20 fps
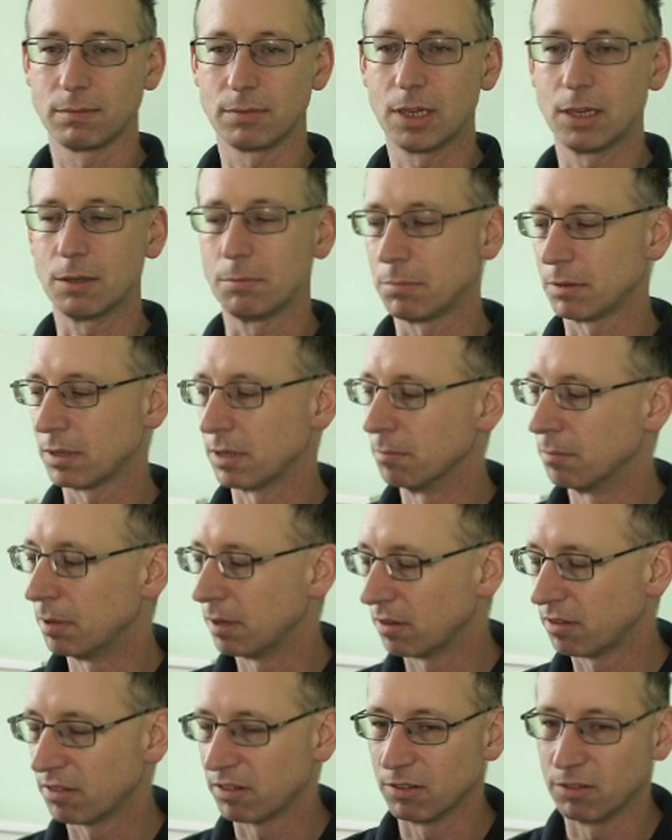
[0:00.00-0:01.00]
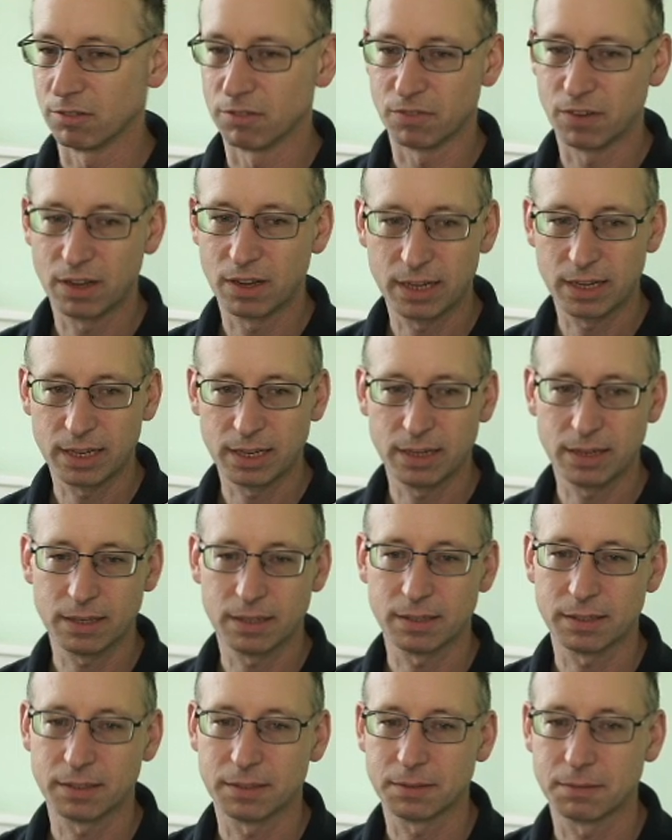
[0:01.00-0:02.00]
Nope, compile still fine,
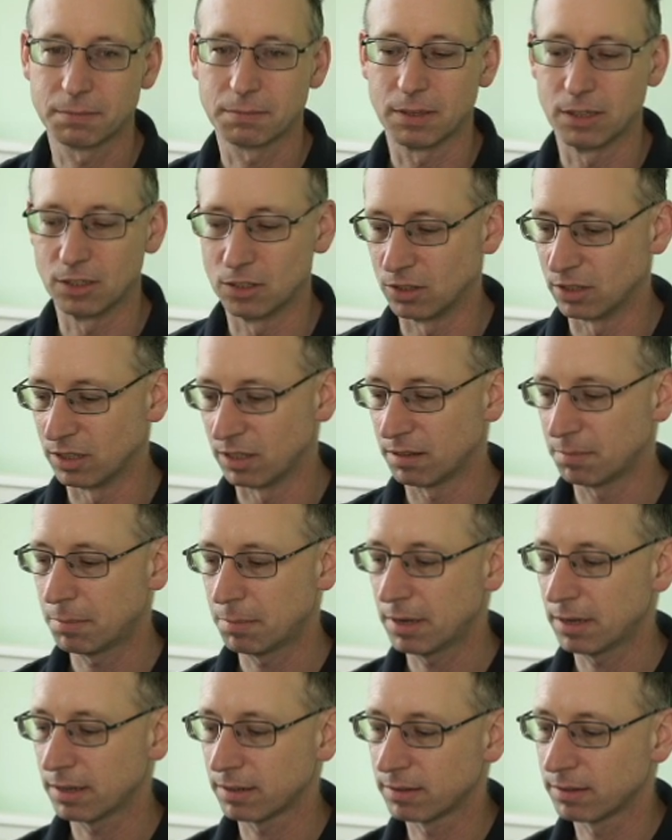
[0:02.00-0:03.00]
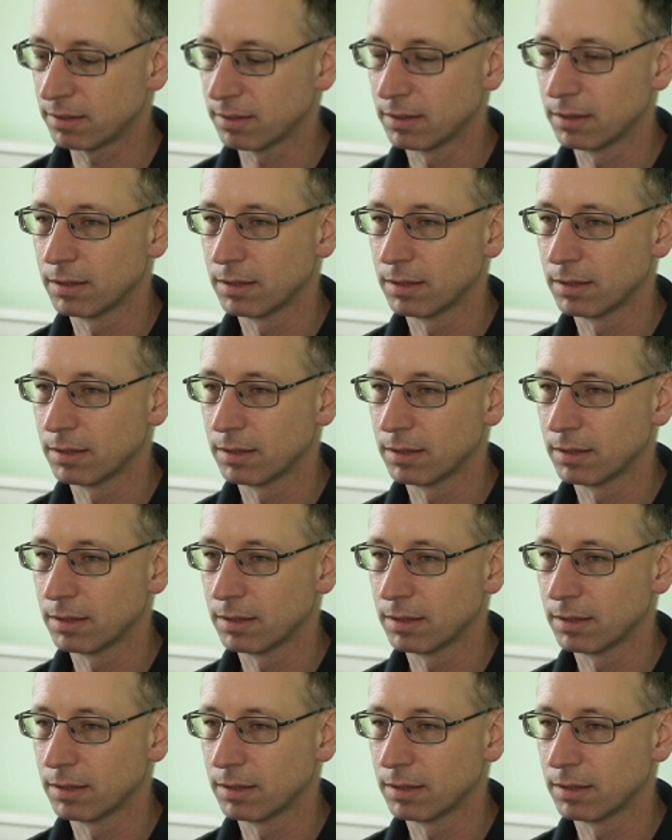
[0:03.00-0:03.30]
as you'd expect.